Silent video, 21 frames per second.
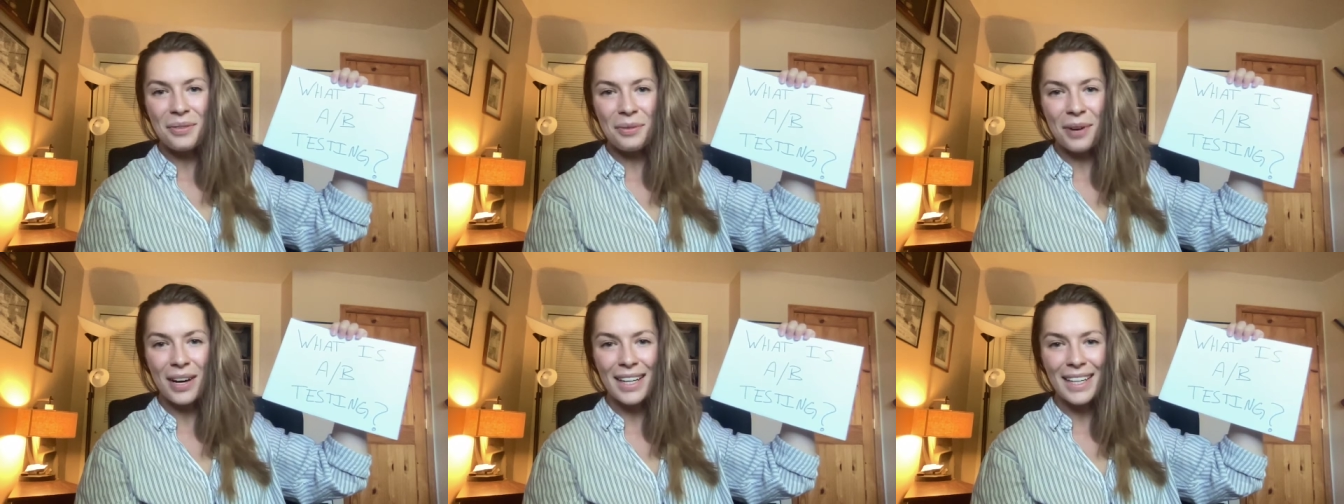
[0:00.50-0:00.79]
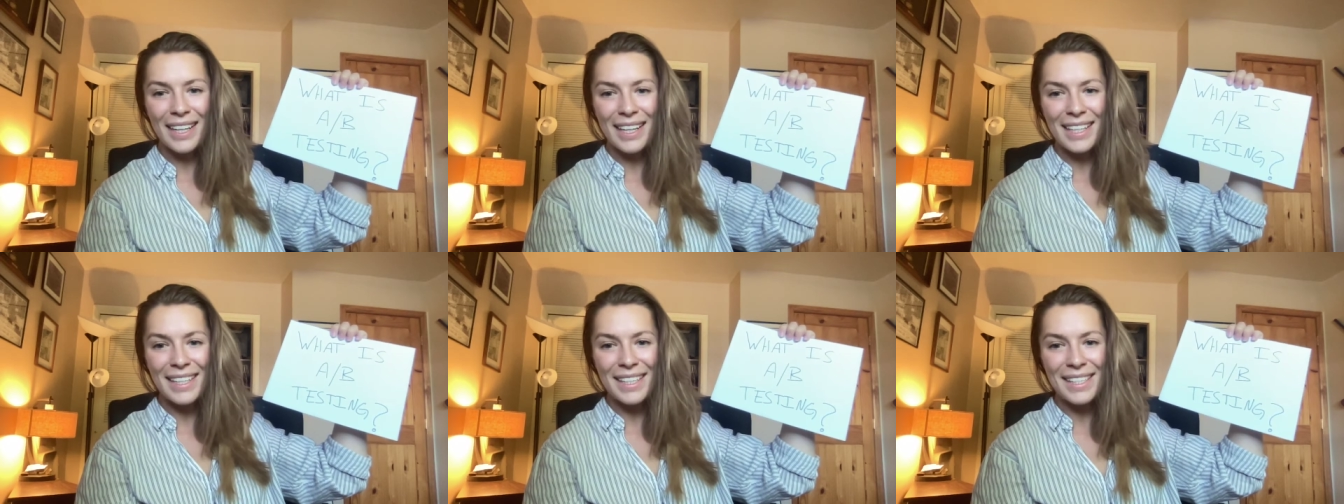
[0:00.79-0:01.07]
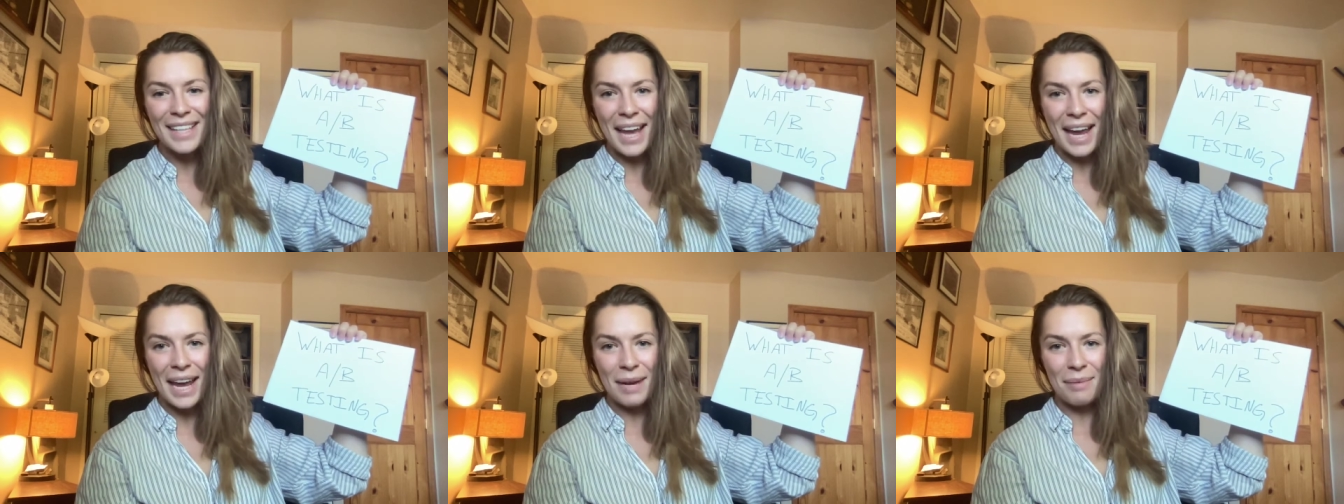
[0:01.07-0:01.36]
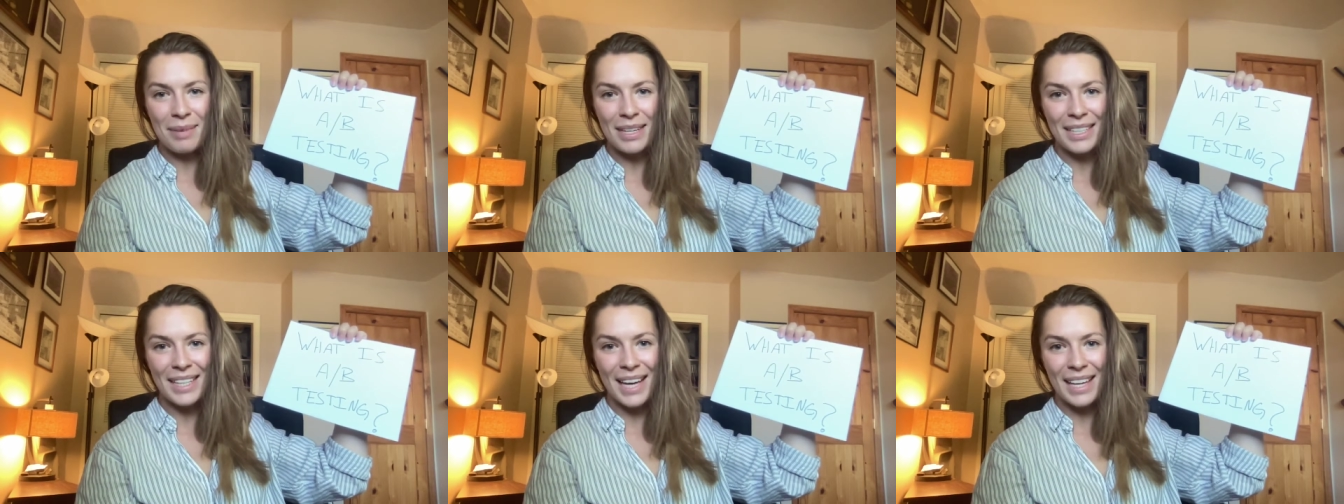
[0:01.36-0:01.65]
What is
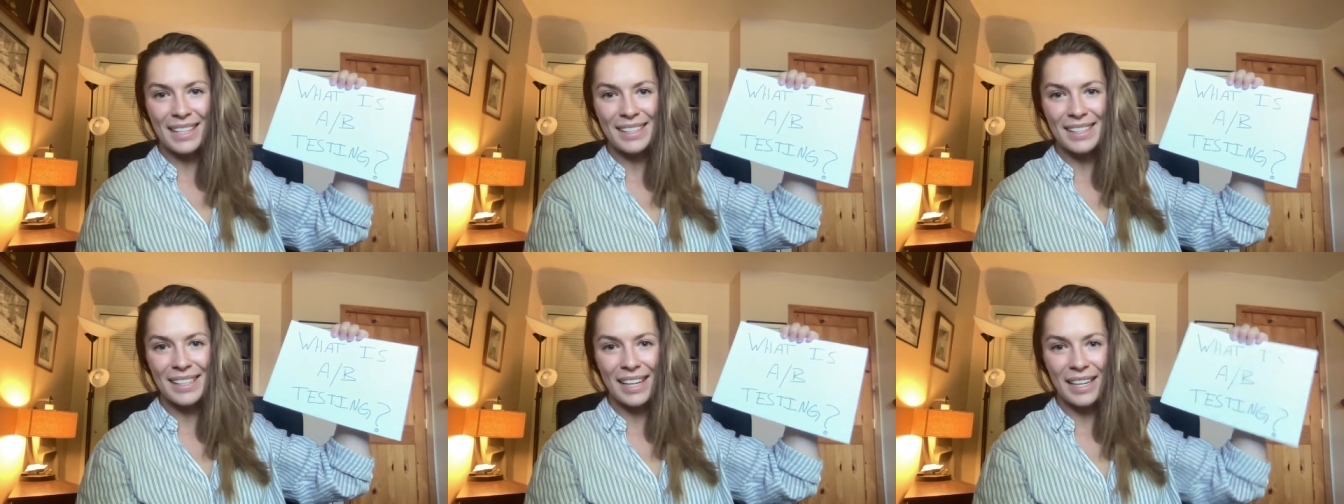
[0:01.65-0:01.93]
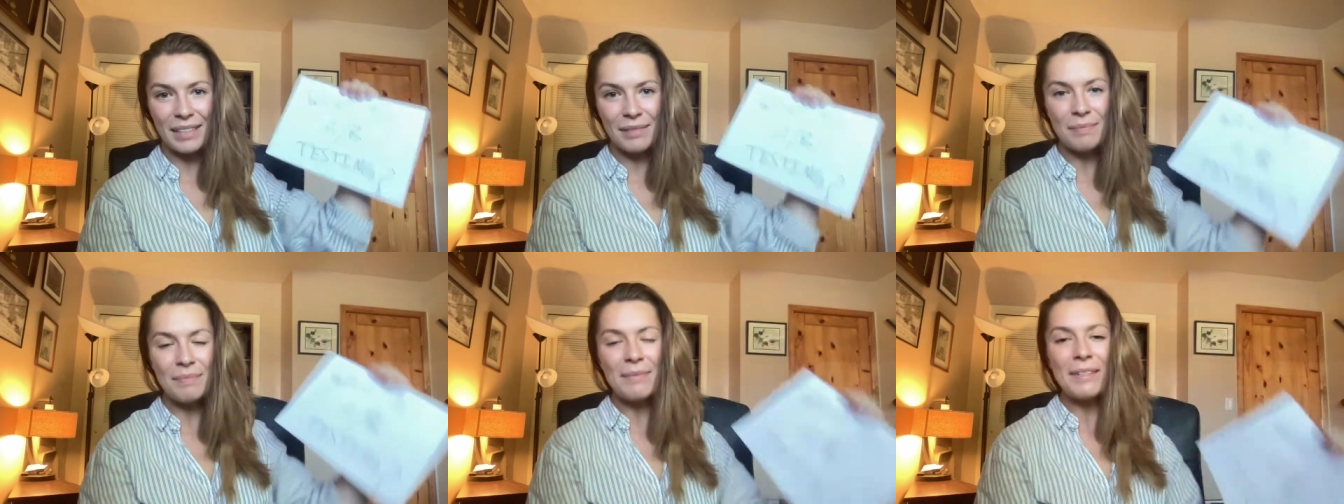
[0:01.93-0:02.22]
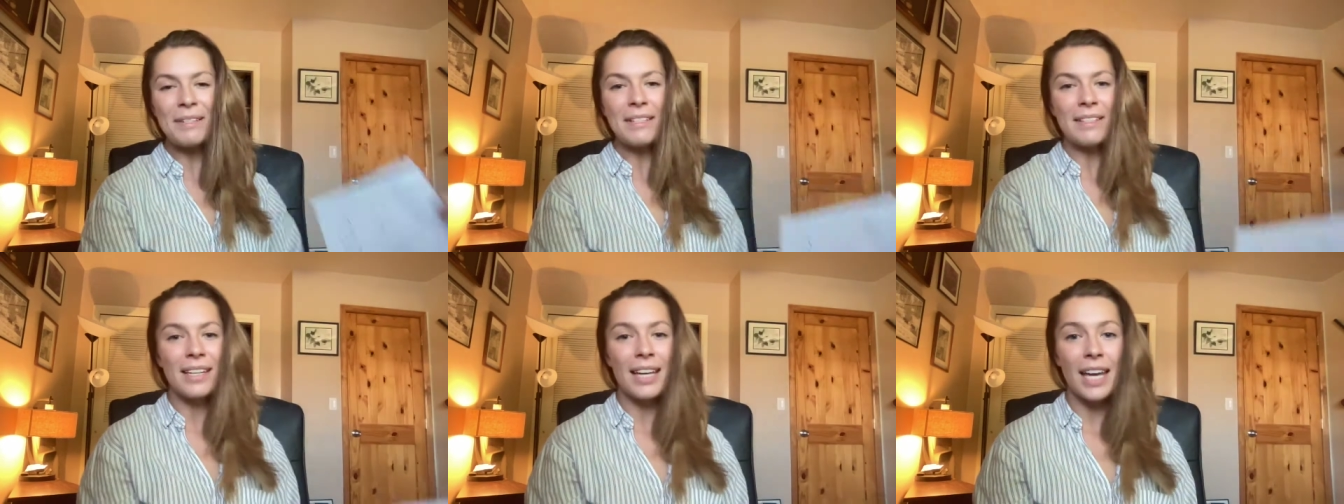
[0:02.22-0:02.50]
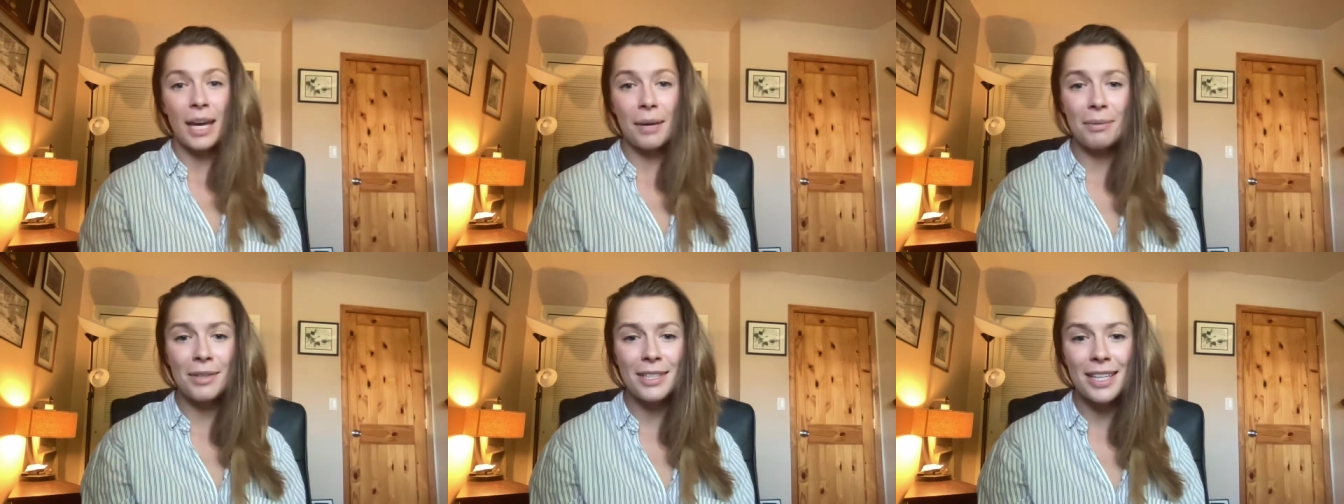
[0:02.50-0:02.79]
A B testing?
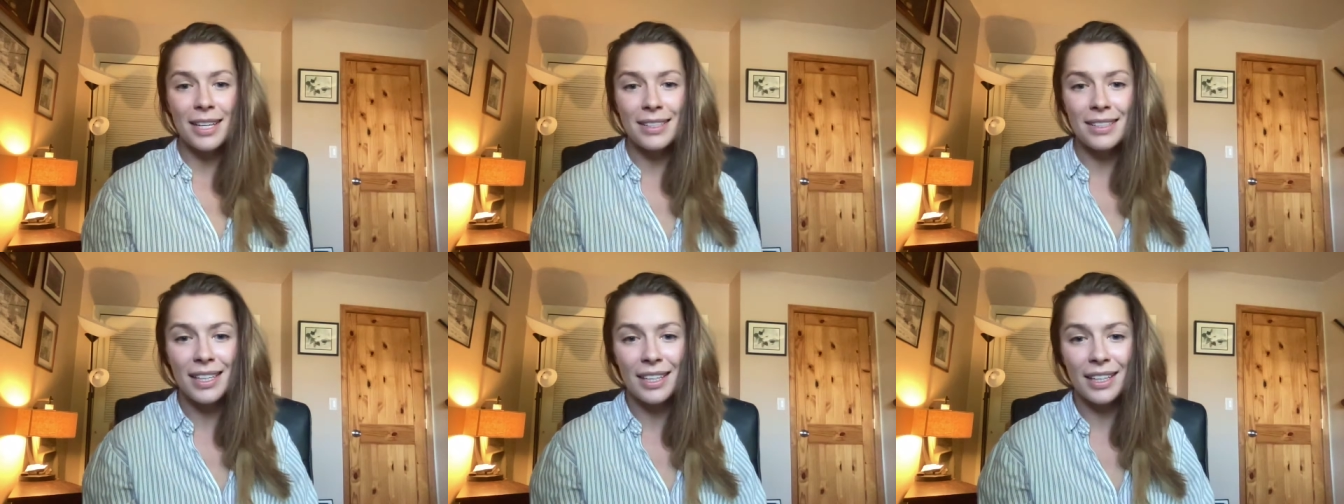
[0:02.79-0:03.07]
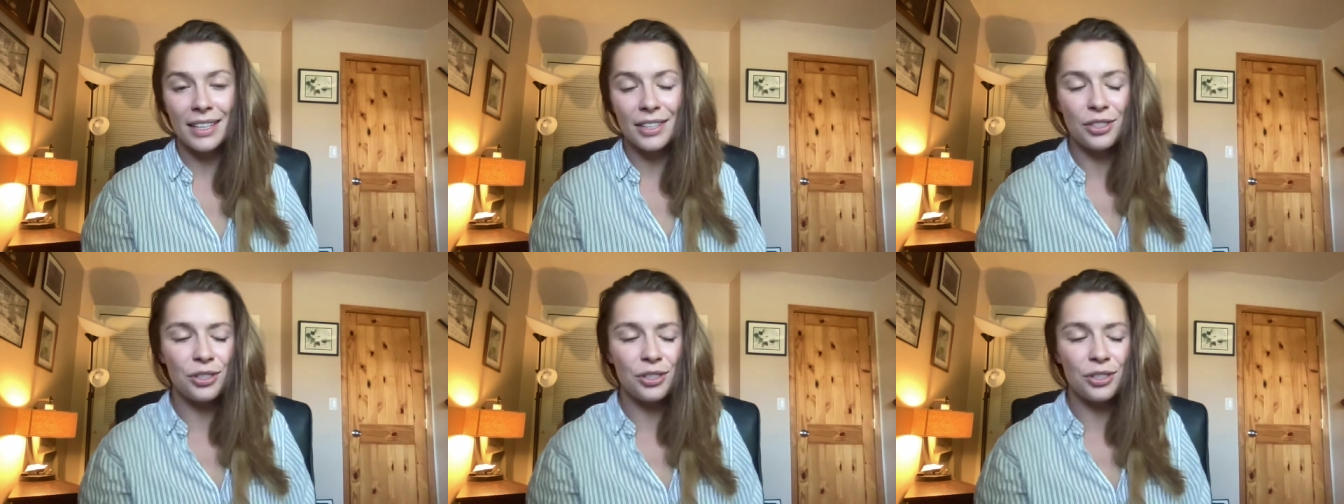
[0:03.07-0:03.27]
A B testing,